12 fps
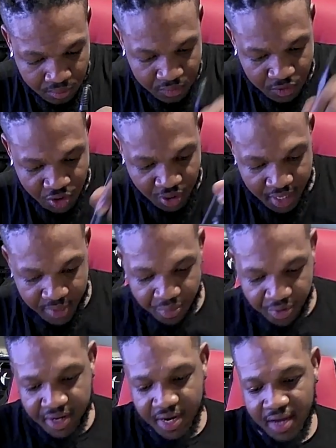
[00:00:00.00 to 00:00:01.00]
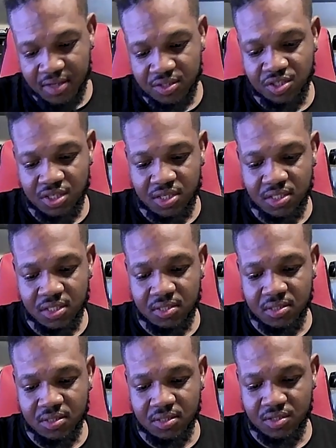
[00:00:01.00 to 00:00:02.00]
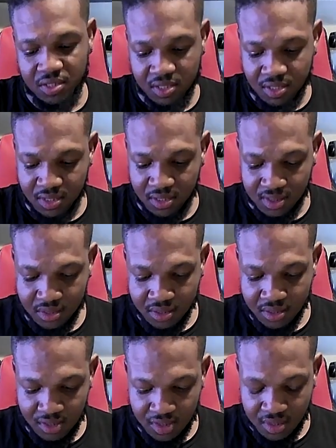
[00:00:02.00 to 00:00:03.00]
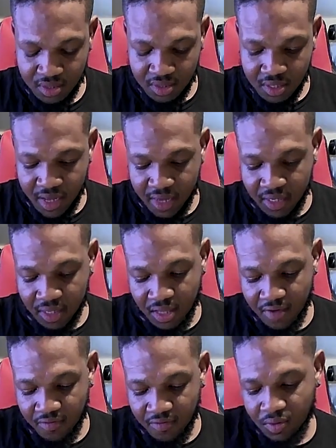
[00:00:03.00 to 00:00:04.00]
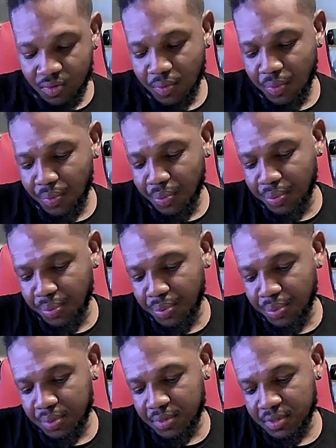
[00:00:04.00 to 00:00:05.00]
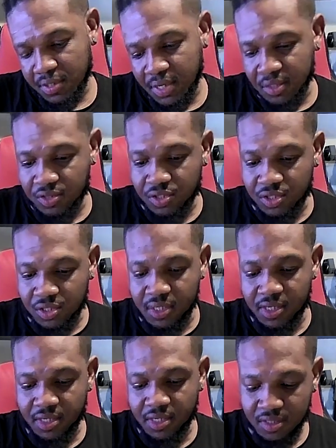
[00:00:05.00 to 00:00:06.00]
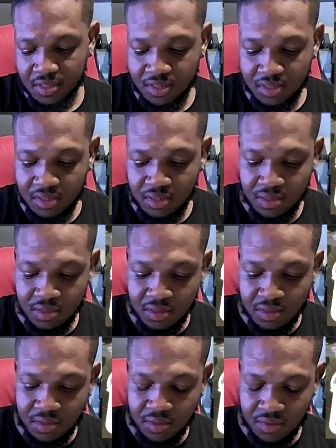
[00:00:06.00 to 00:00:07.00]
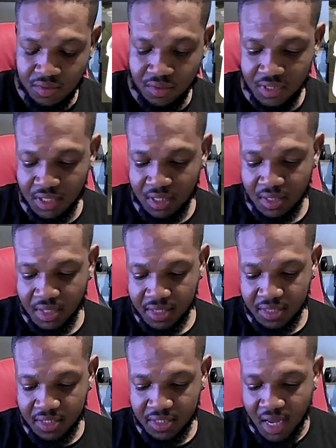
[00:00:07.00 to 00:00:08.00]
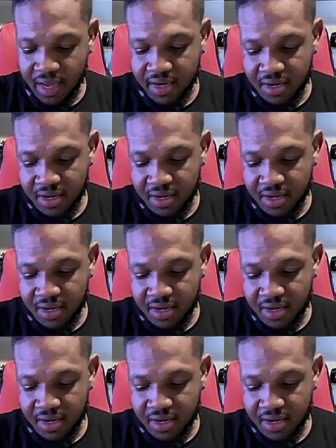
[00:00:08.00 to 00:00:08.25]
try to bring it down just a little so it's at the level. That looks good. Move this out of side.